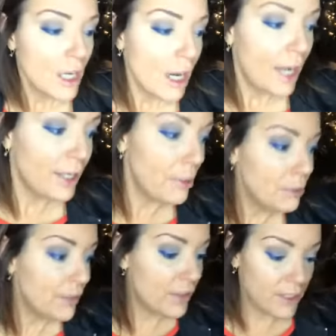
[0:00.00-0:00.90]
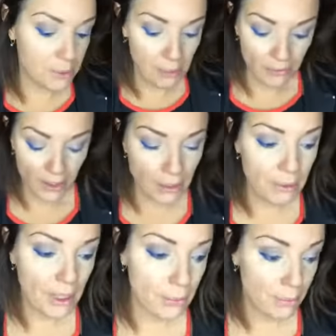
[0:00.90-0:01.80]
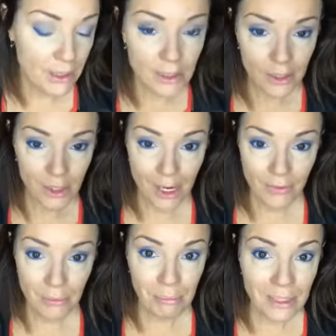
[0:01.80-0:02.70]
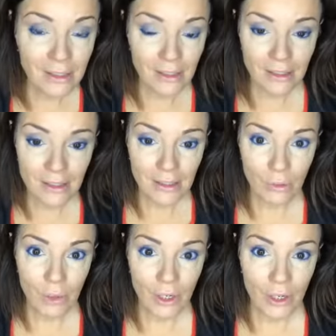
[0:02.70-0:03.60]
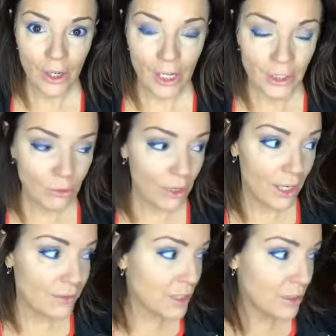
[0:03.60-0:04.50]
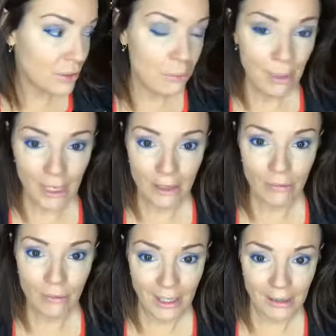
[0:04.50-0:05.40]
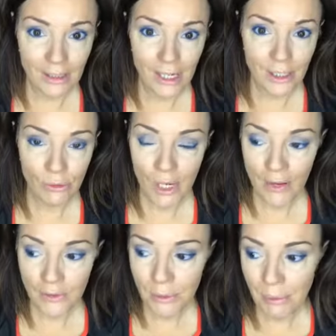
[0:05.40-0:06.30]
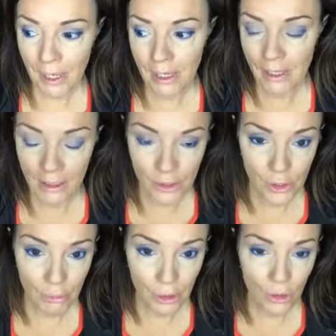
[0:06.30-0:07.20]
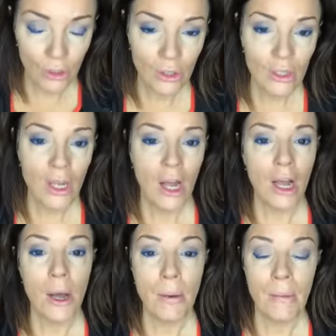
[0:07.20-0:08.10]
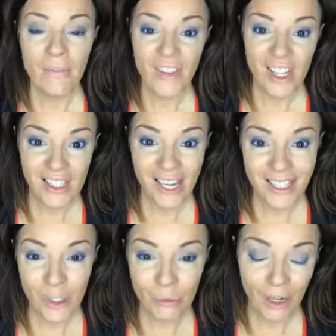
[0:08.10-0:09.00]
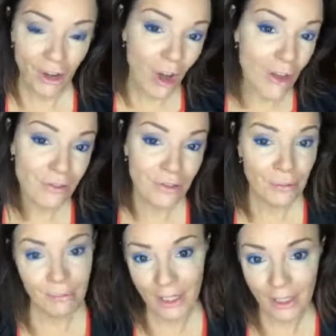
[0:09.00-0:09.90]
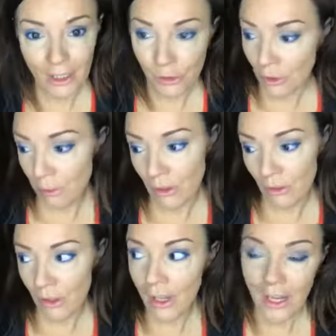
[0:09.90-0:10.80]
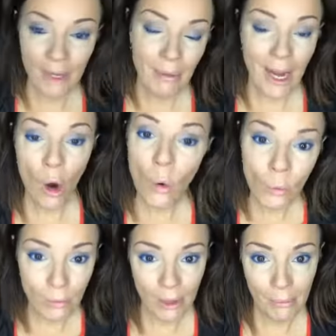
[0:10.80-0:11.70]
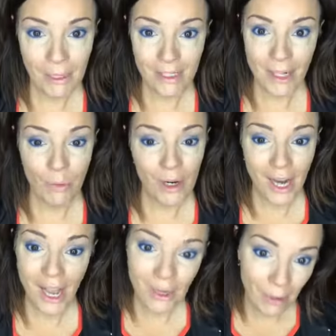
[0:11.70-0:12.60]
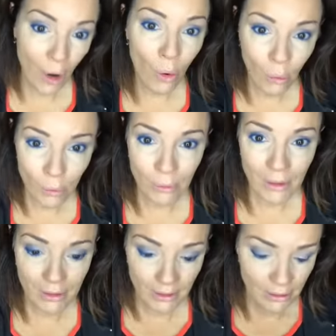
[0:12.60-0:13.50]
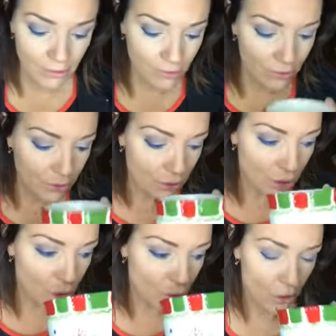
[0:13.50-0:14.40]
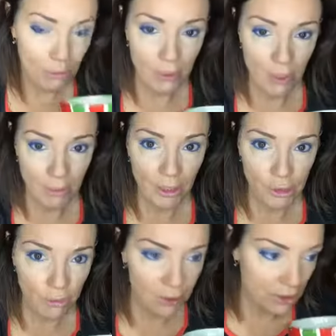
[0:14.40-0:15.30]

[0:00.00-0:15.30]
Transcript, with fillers: I can't believe that this provided me a business. I have a business where I don't have to pay rent. I don't have to pay an electric bill. Um, in fact, I get to write off my electric bill in my home because I work out of my home part of my electric bill.